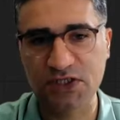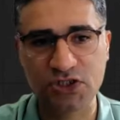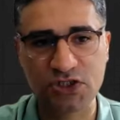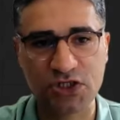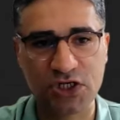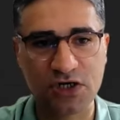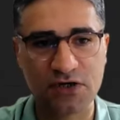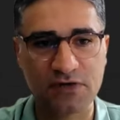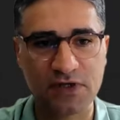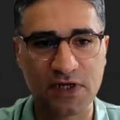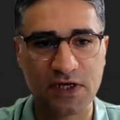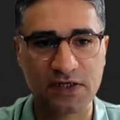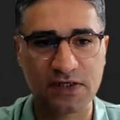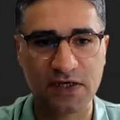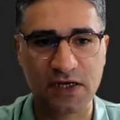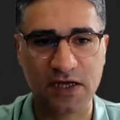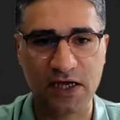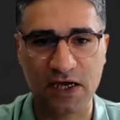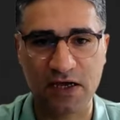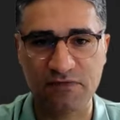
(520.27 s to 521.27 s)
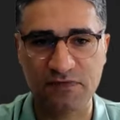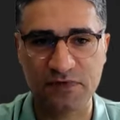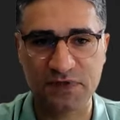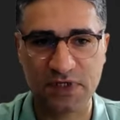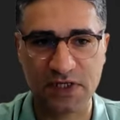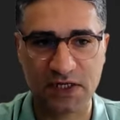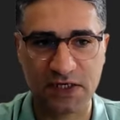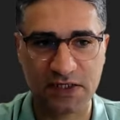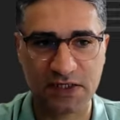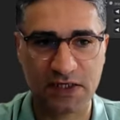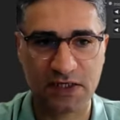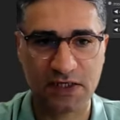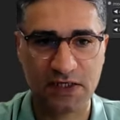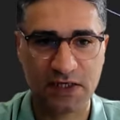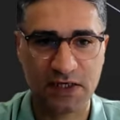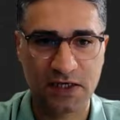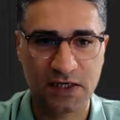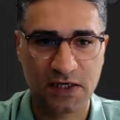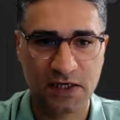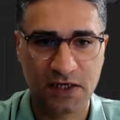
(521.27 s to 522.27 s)
the chair that I have selected.
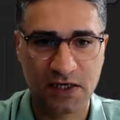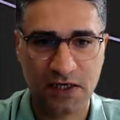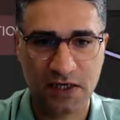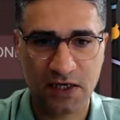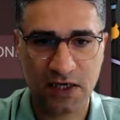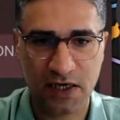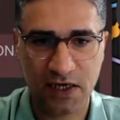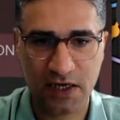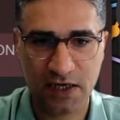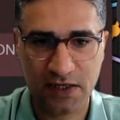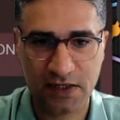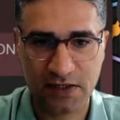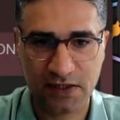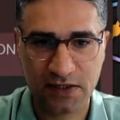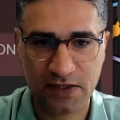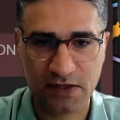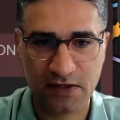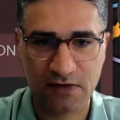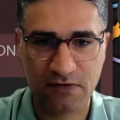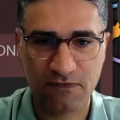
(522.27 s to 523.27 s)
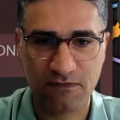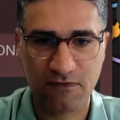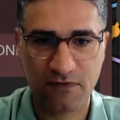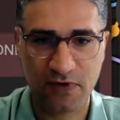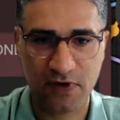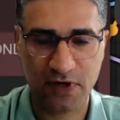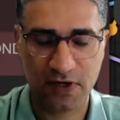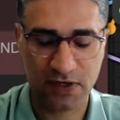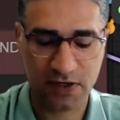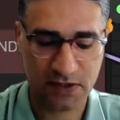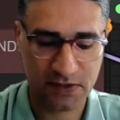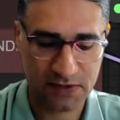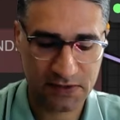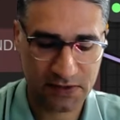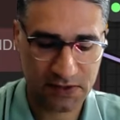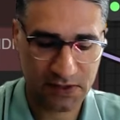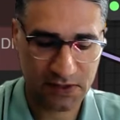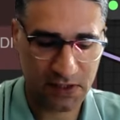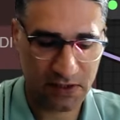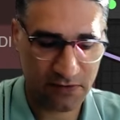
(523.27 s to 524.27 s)
And if I
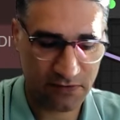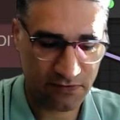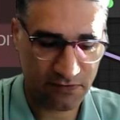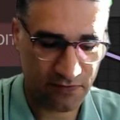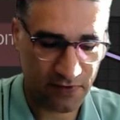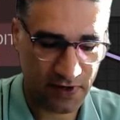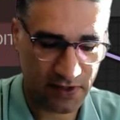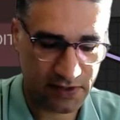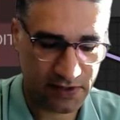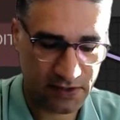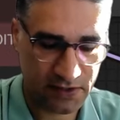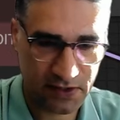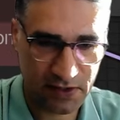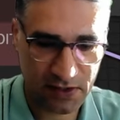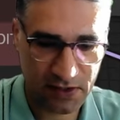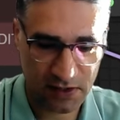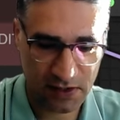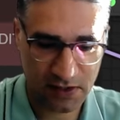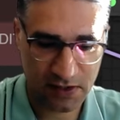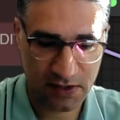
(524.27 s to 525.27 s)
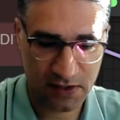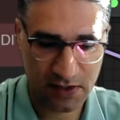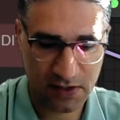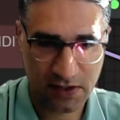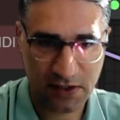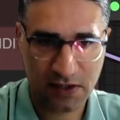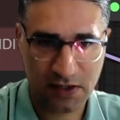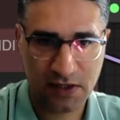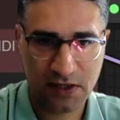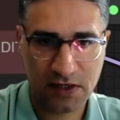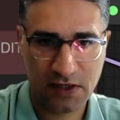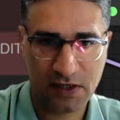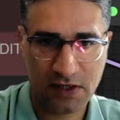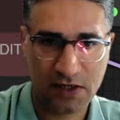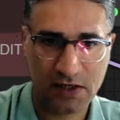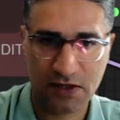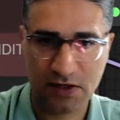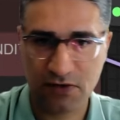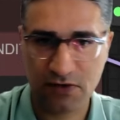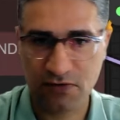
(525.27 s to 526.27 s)
write
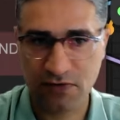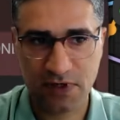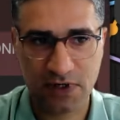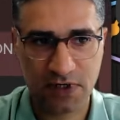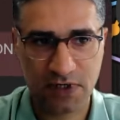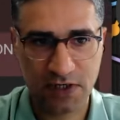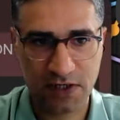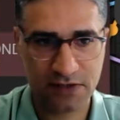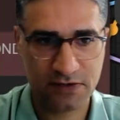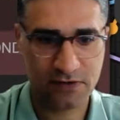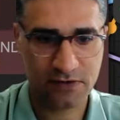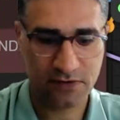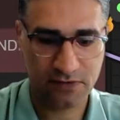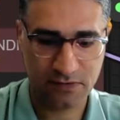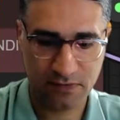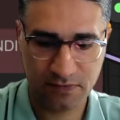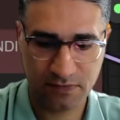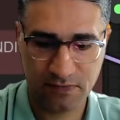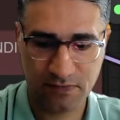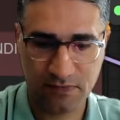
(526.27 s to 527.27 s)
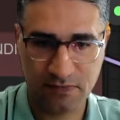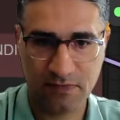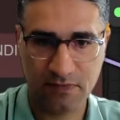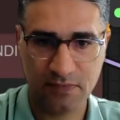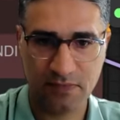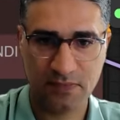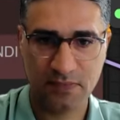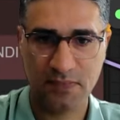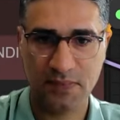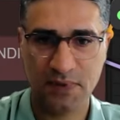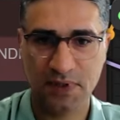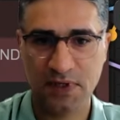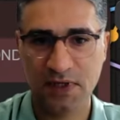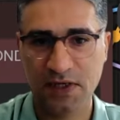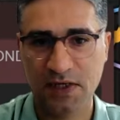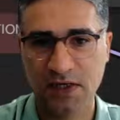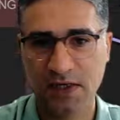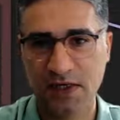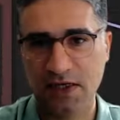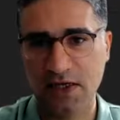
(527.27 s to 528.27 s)
green leather
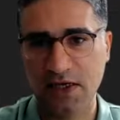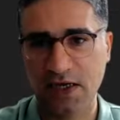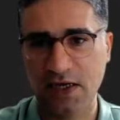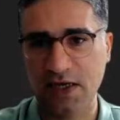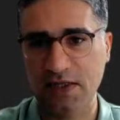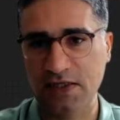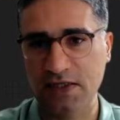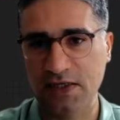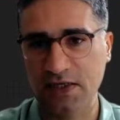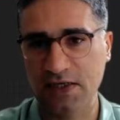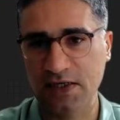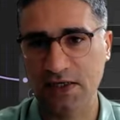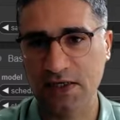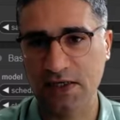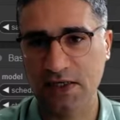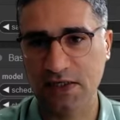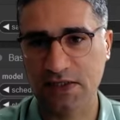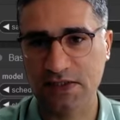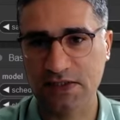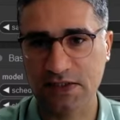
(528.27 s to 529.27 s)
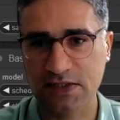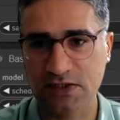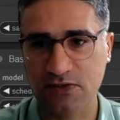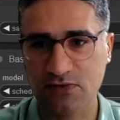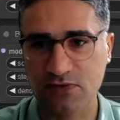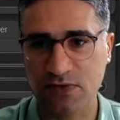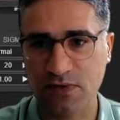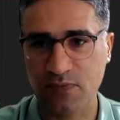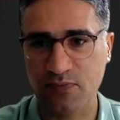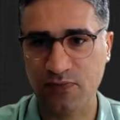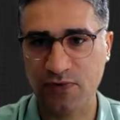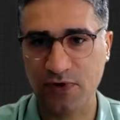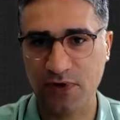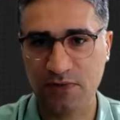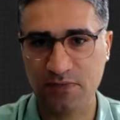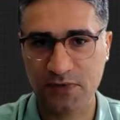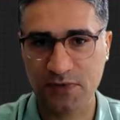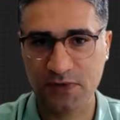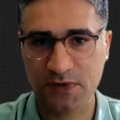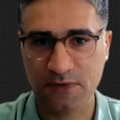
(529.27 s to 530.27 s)
and again execute the
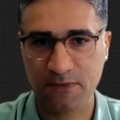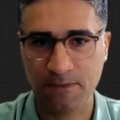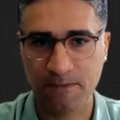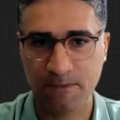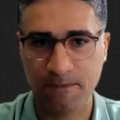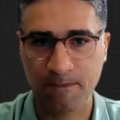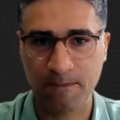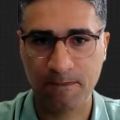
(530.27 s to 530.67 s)
prompt,